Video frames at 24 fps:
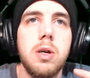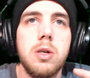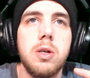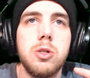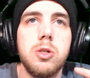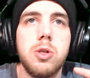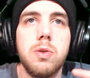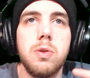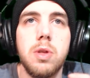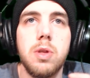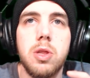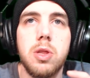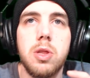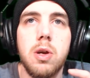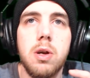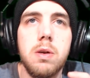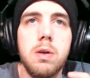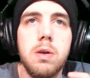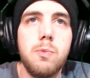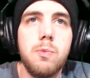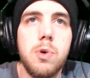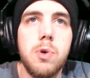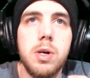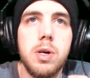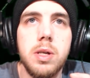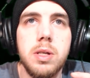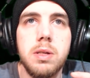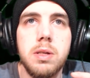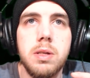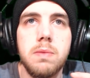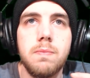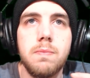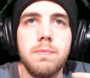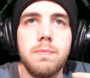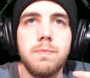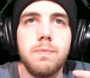So the third one
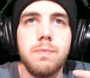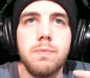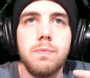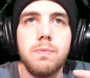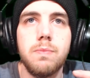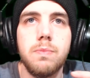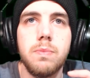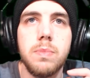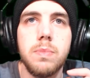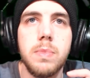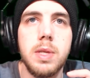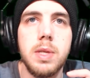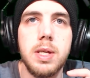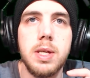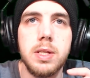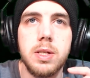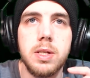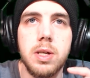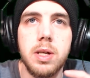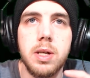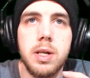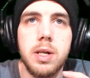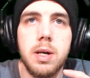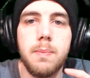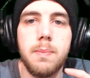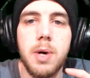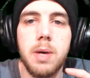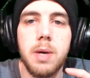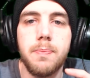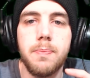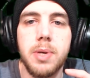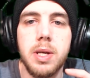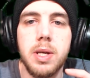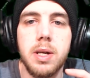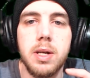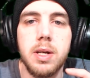is going to come
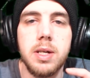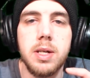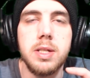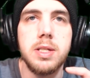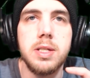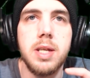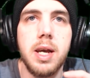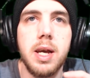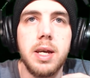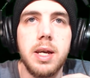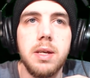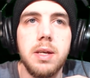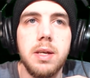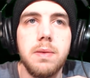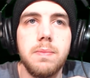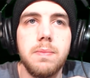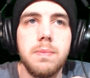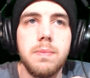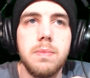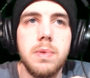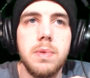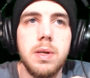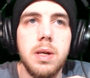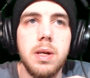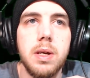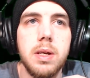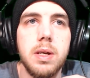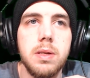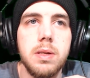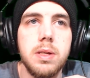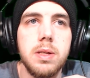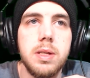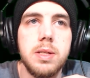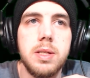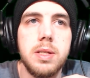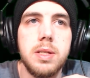up here in a second.
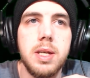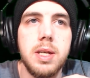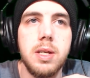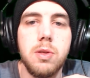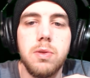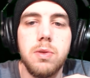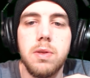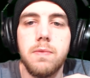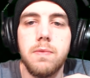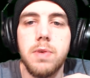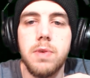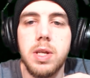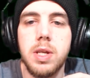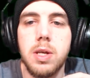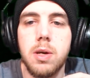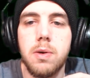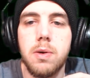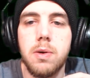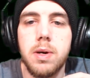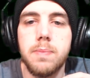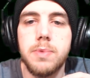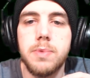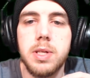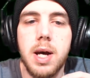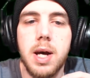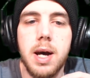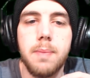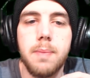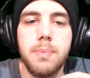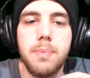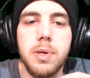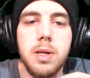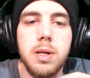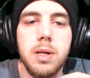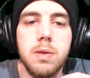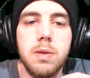Continue the video up
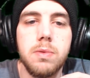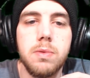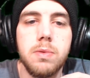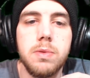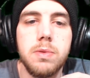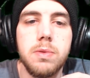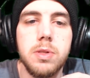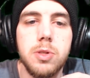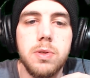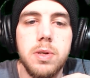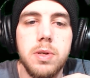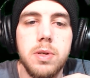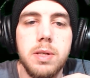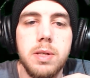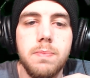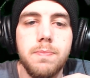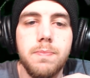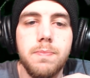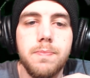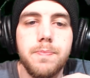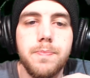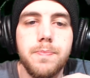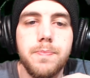top here on the screen.